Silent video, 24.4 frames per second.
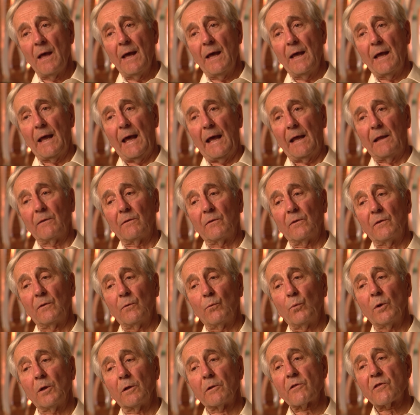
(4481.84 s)
And
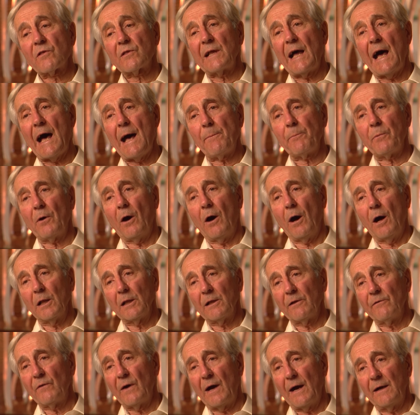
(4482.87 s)
we'll stop
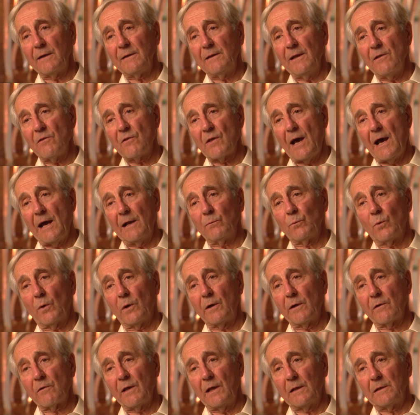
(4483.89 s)
all of our design
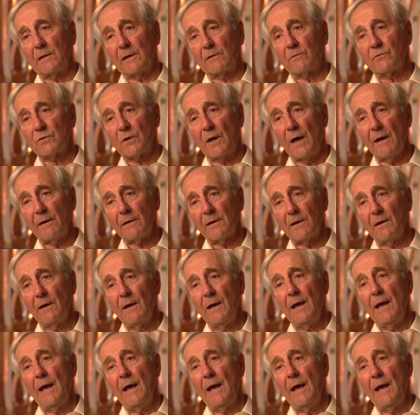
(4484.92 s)
work in the truck,